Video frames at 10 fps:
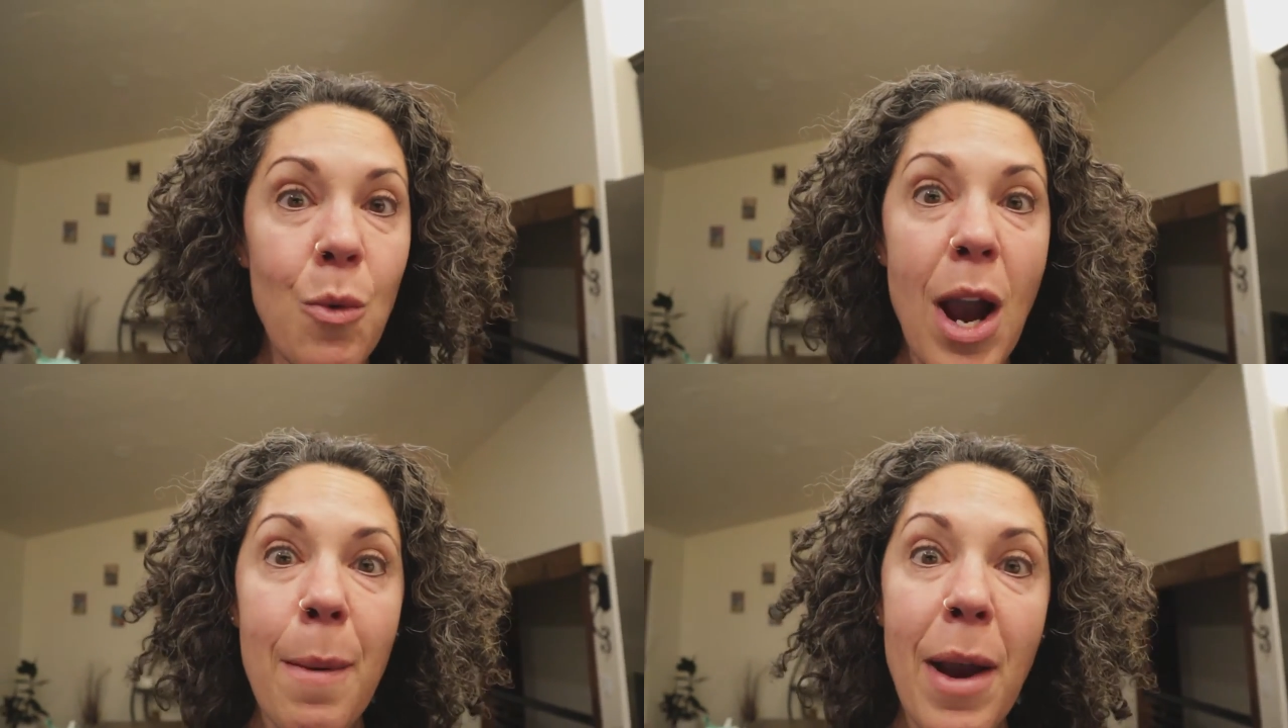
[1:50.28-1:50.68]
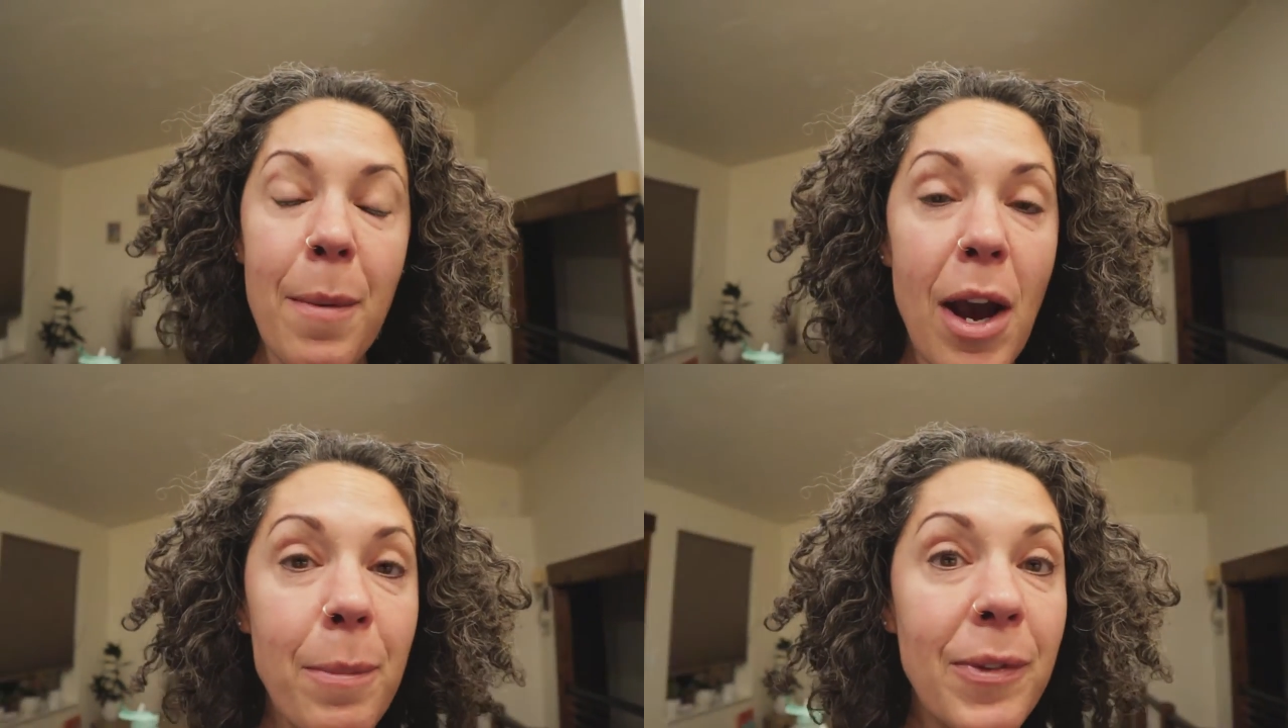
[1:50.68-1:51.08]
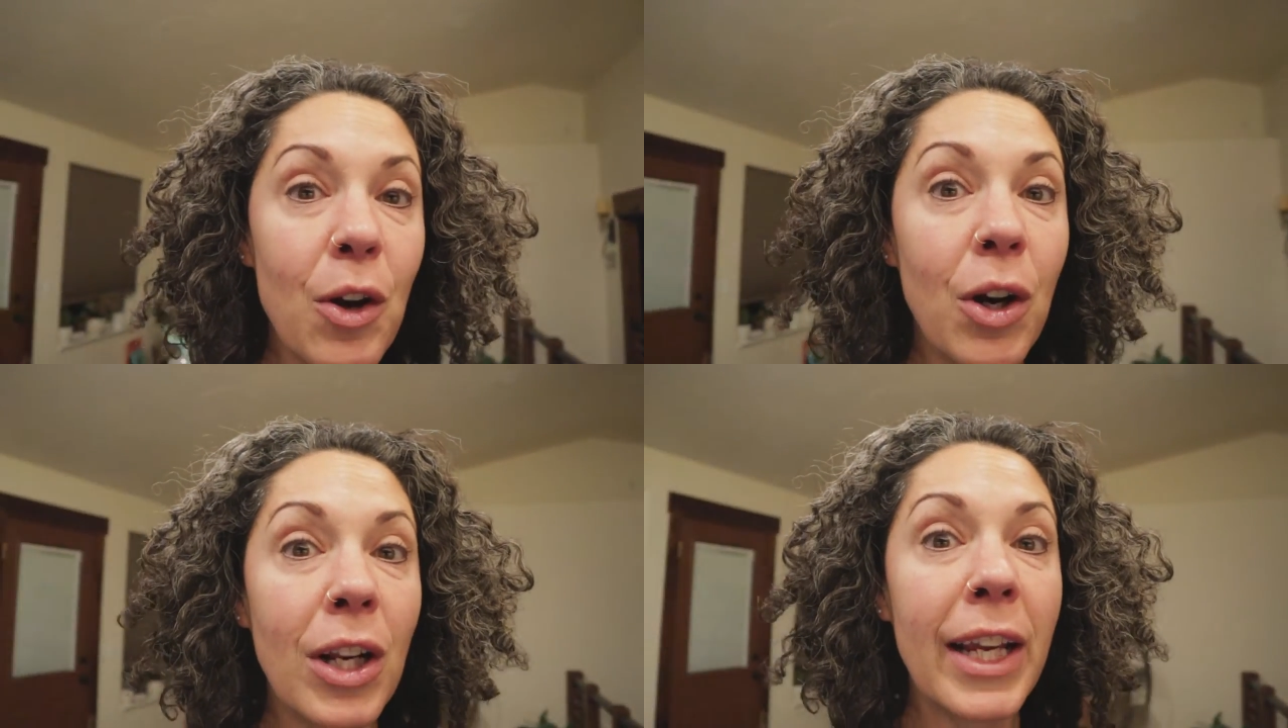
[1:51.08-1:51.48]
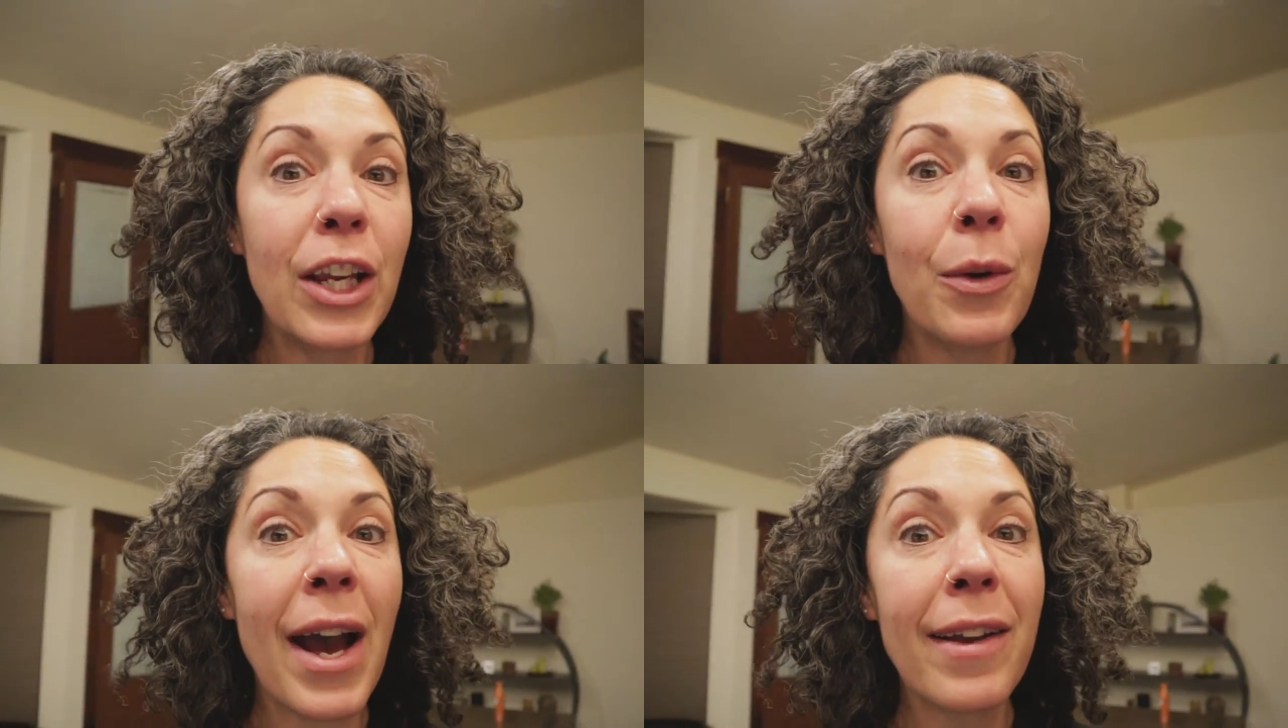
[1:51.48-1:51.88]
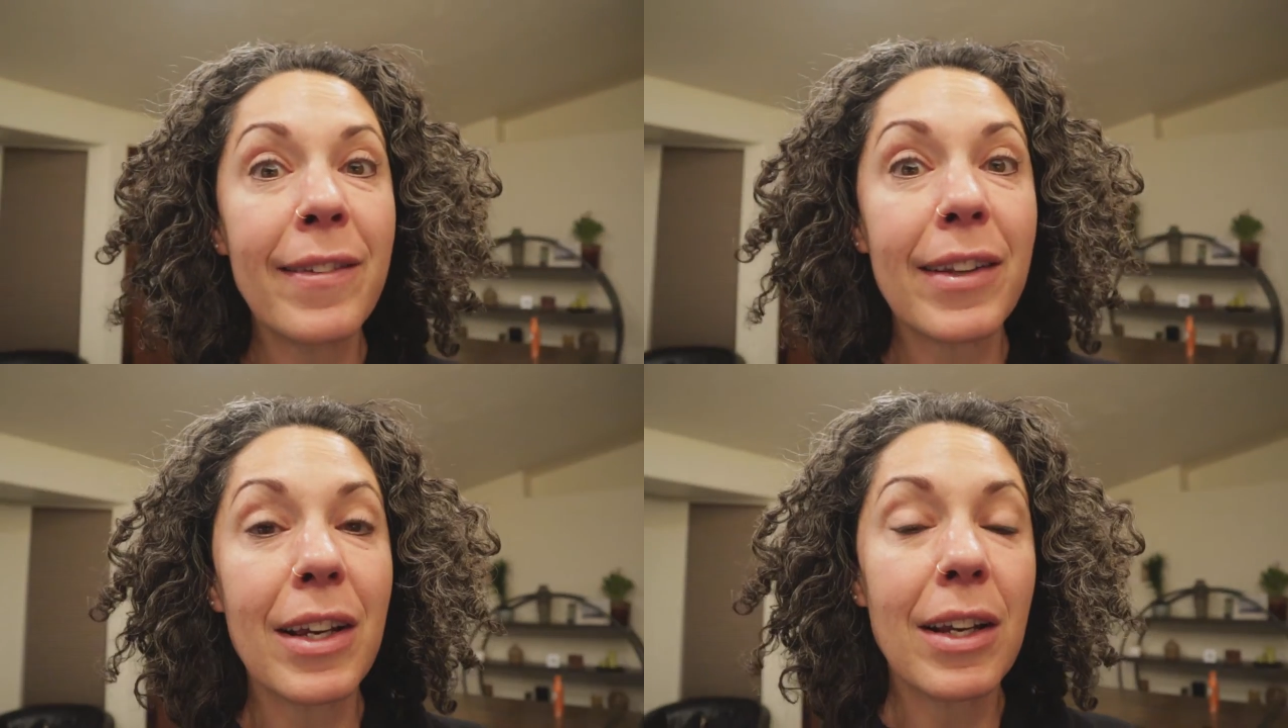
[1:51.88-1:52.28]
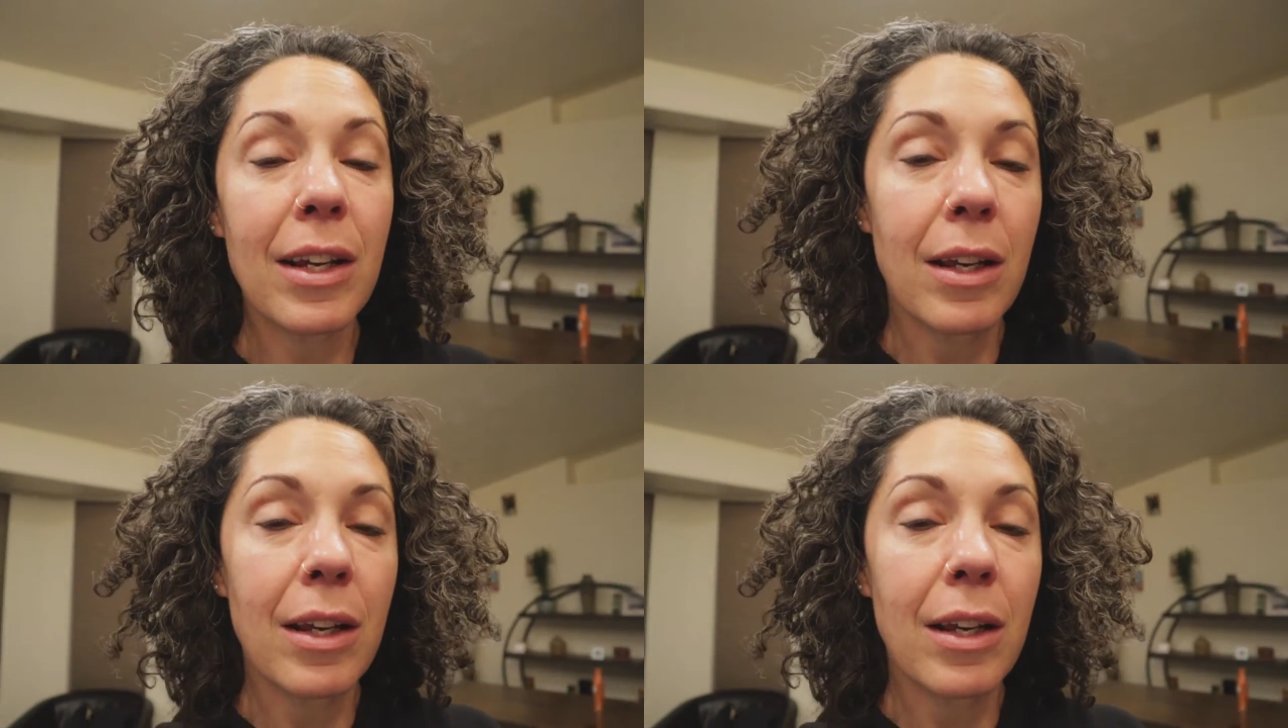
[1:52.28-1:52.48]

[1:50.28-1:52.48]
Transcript: Why am I up so early, you ask?